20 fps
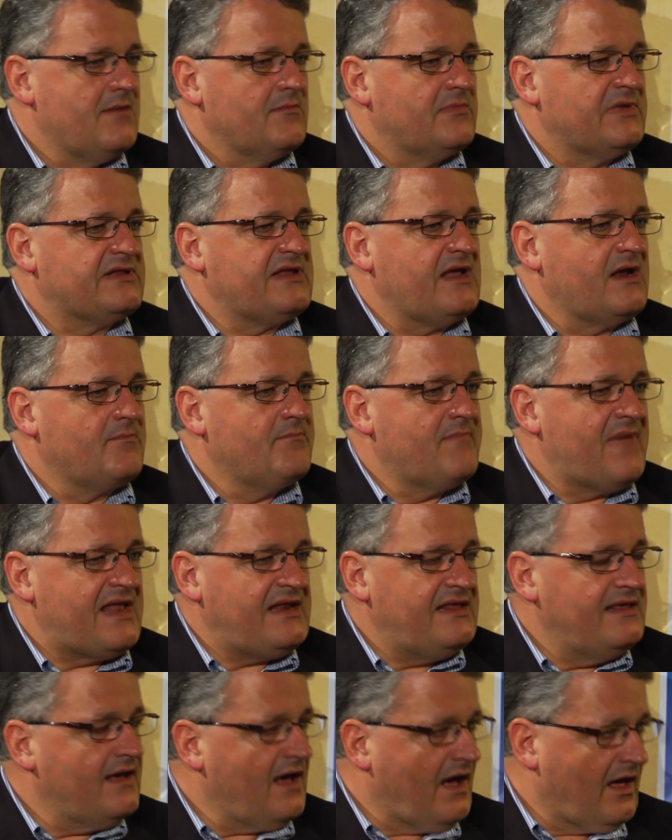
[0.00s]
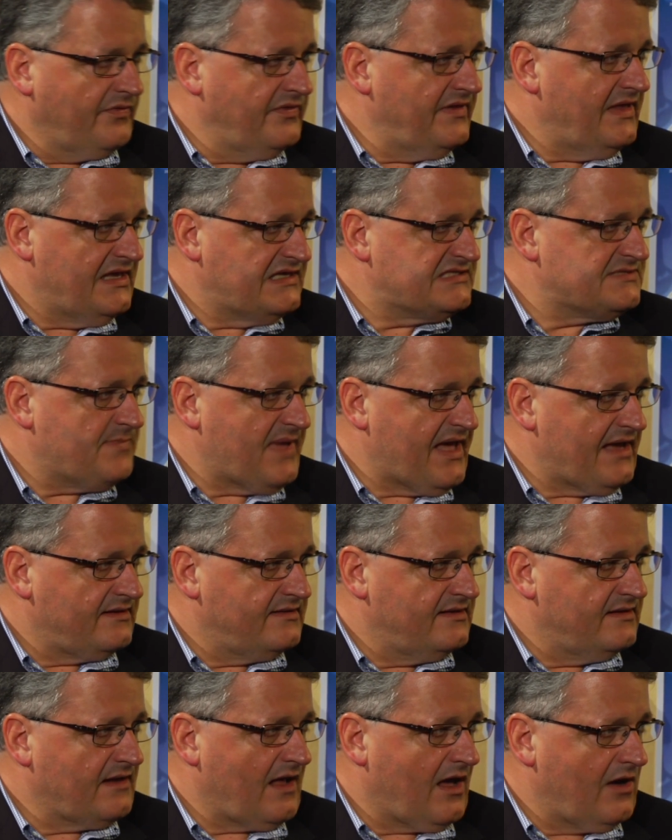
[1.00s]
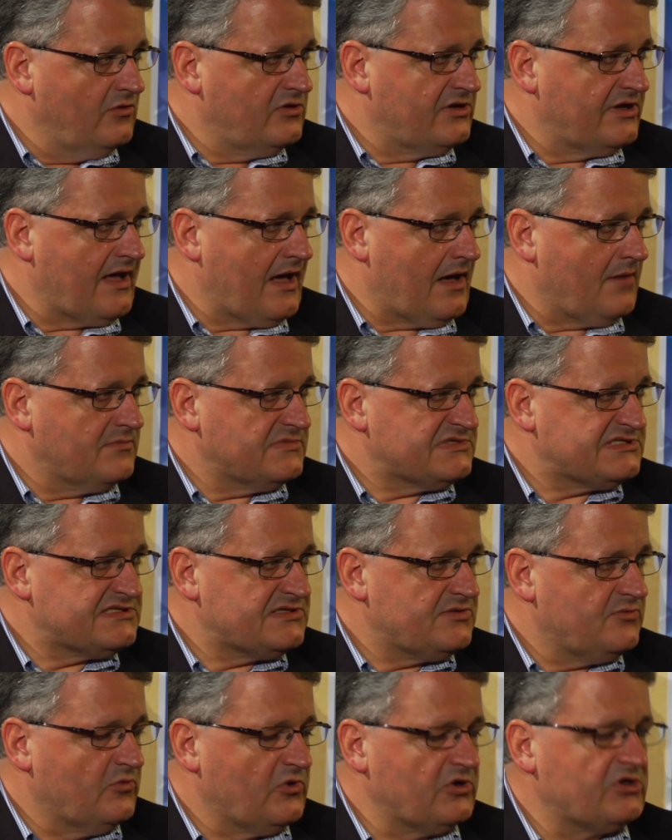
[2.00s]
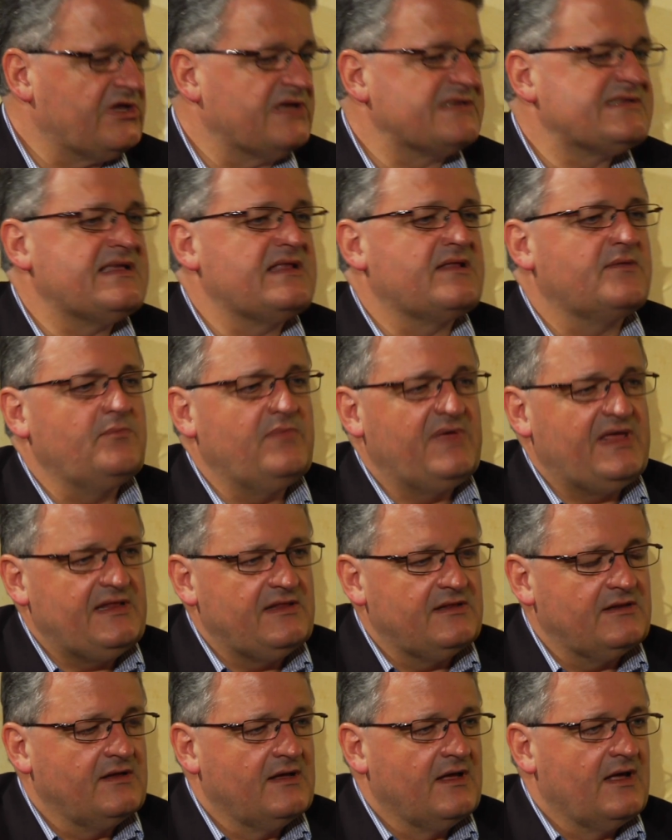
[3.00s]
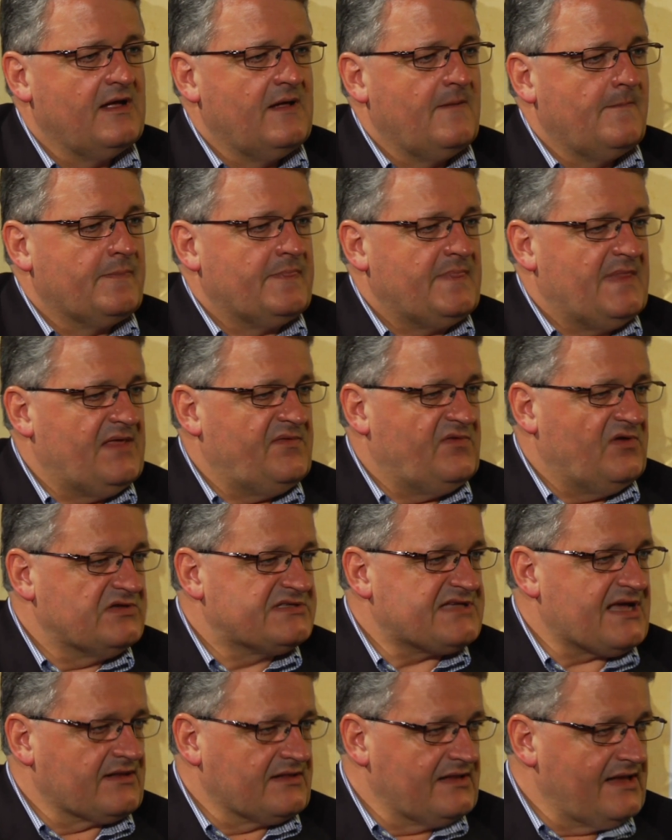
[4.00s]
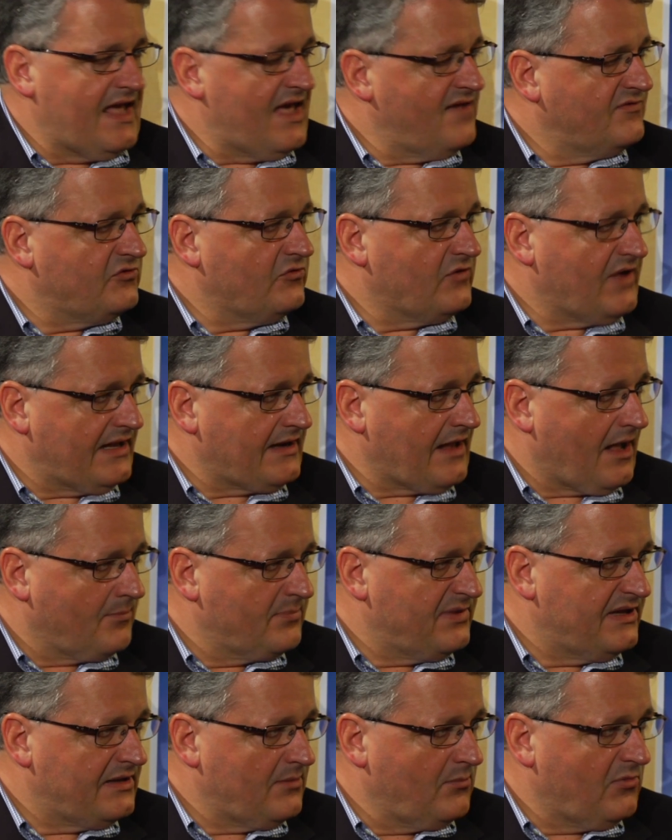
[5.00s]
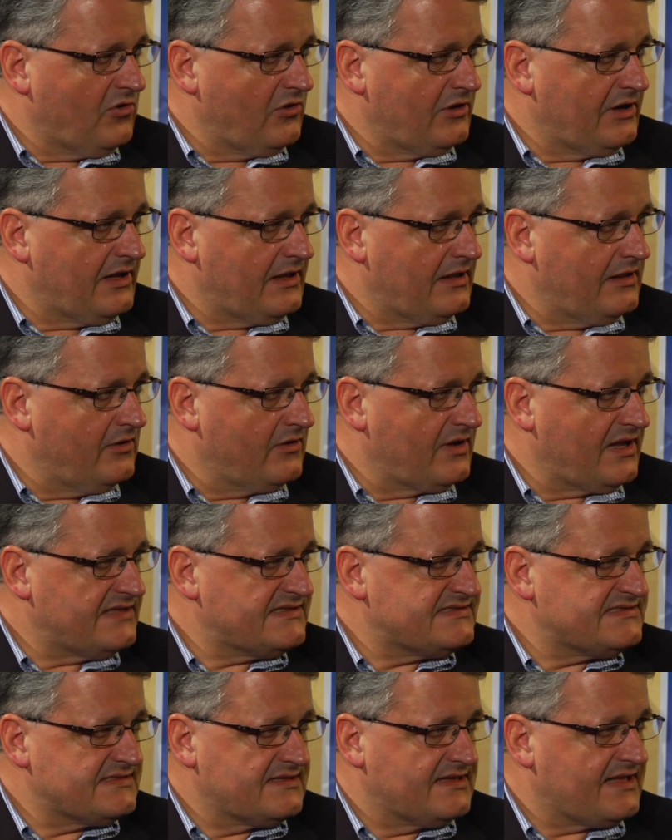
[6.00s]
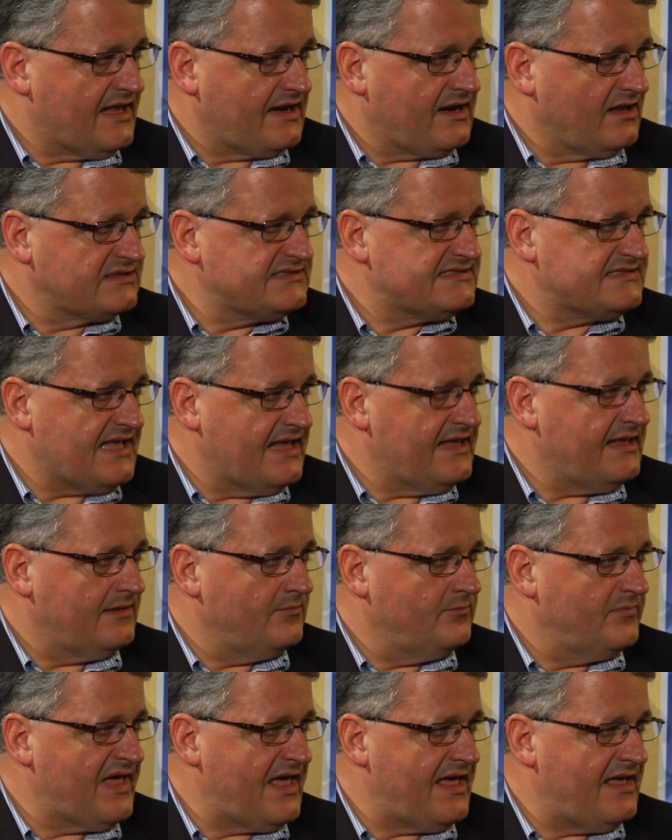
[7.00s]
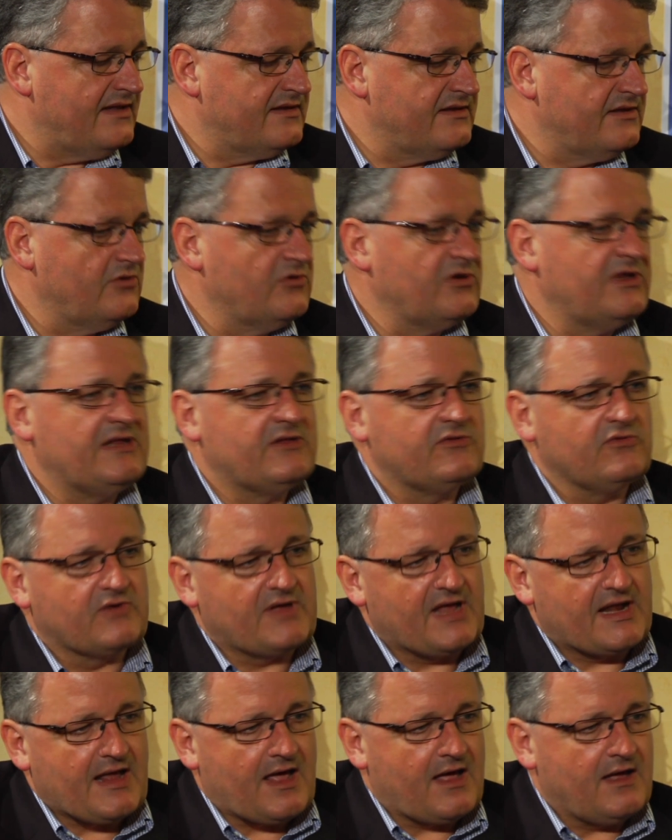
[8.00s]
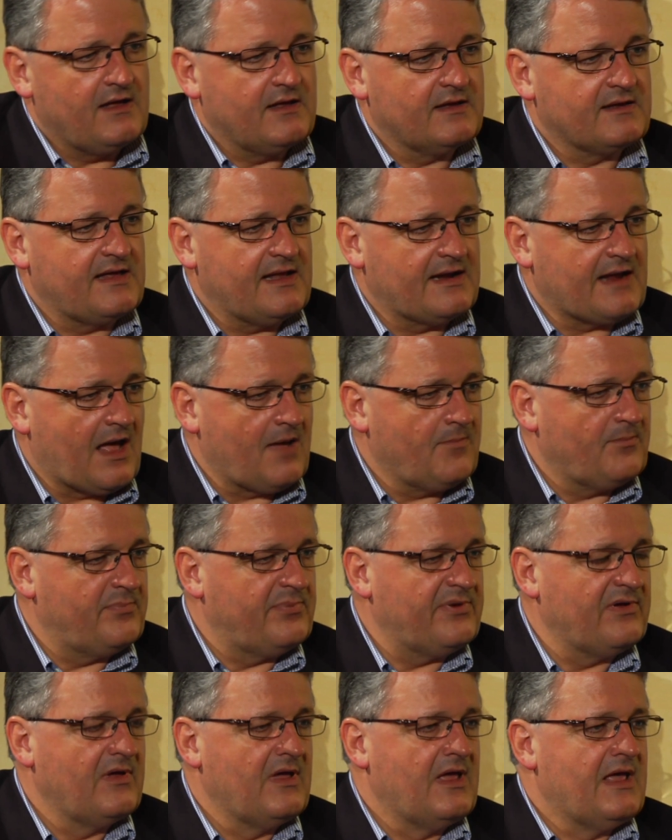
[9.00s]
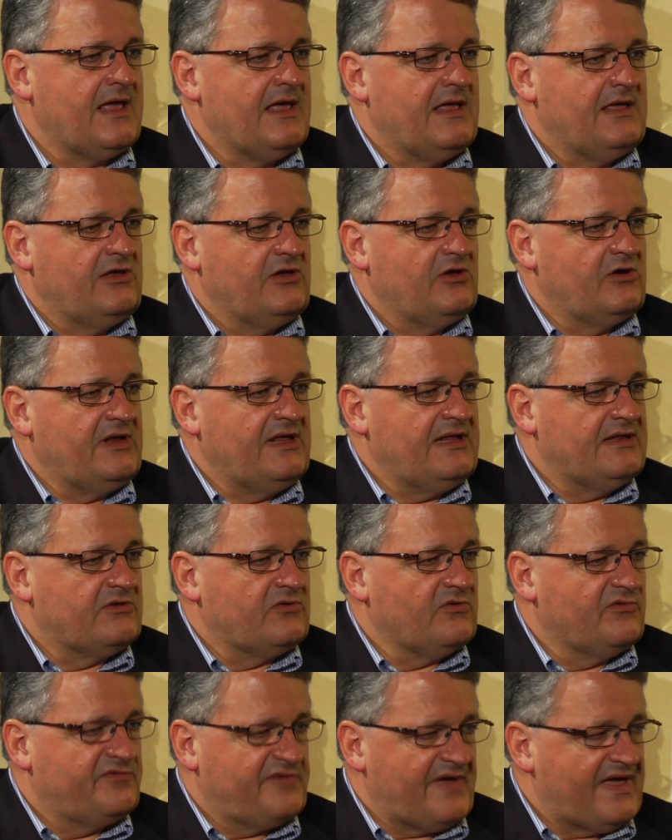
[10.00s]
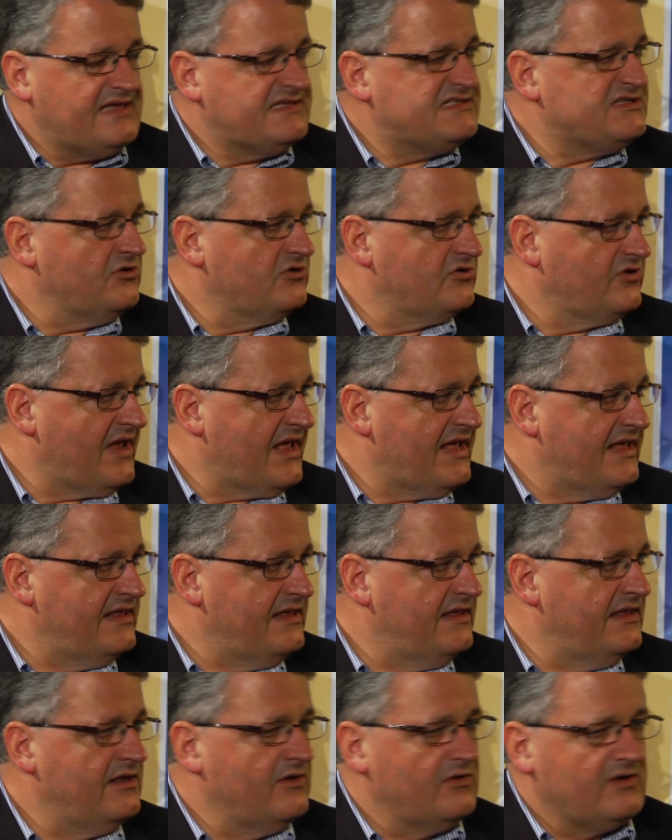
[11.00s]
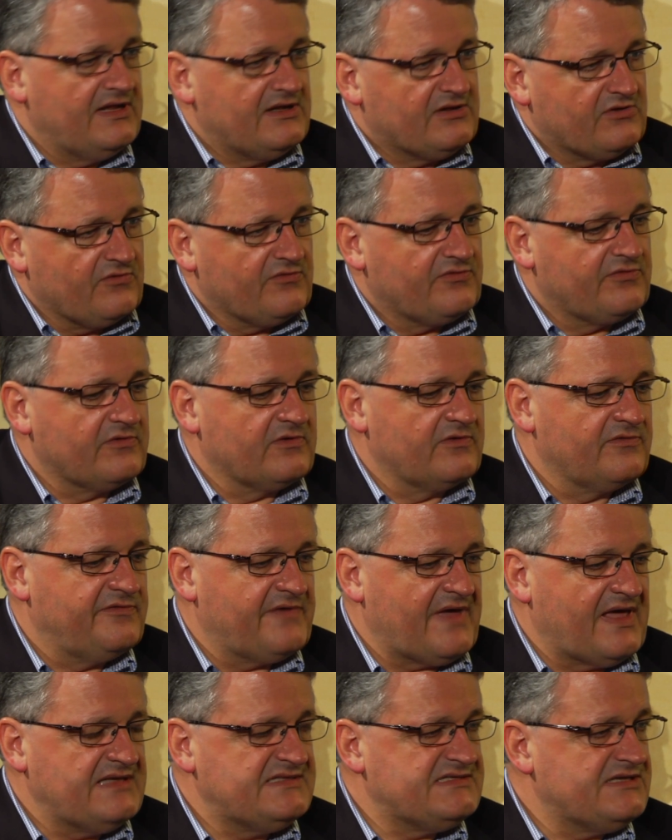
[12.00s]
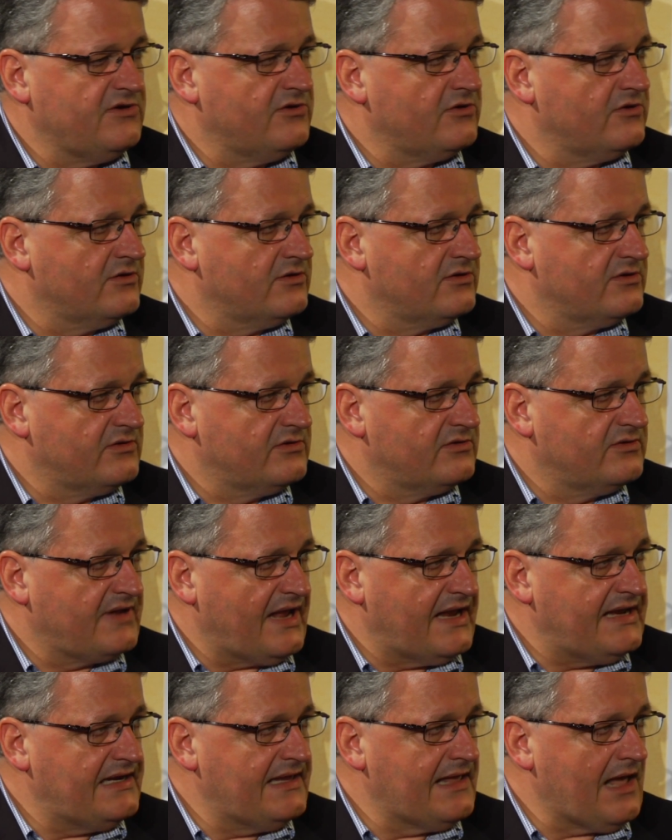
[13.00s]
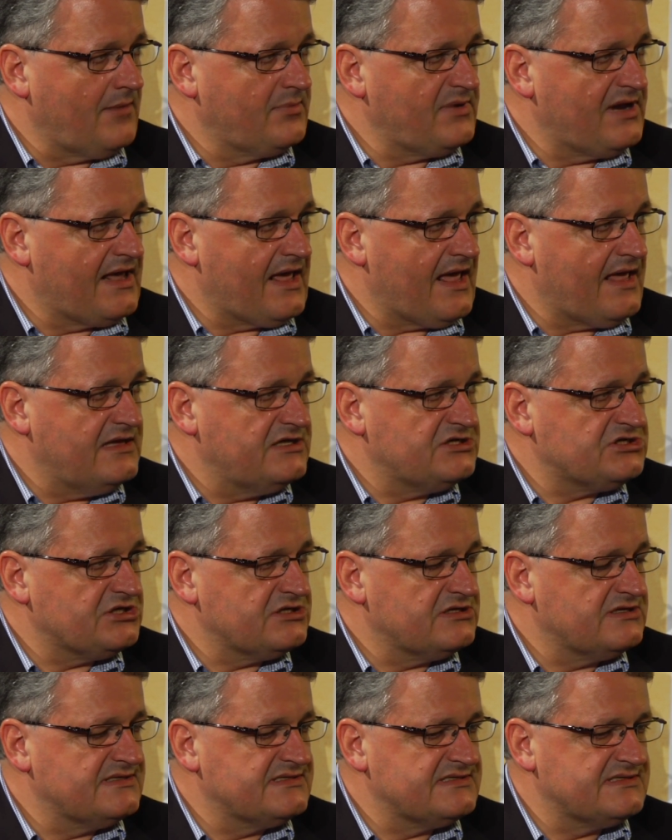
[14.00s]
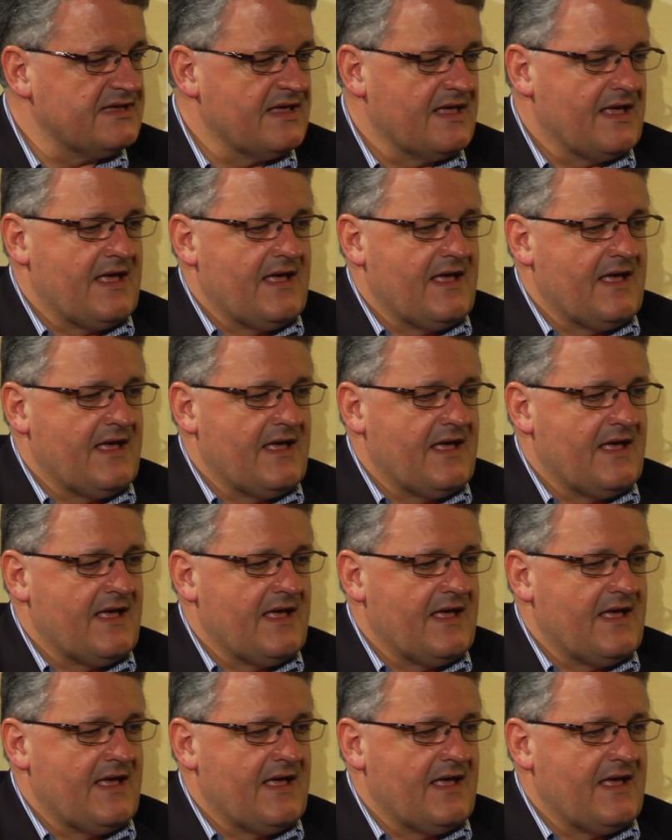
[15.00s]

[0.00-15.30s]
But there are many unexpected outcomes. What does it mean if you suddenly have to get up in the morning? You cannot stay in bed. You need to get up. You need to face your day, you need to face your daily obligations.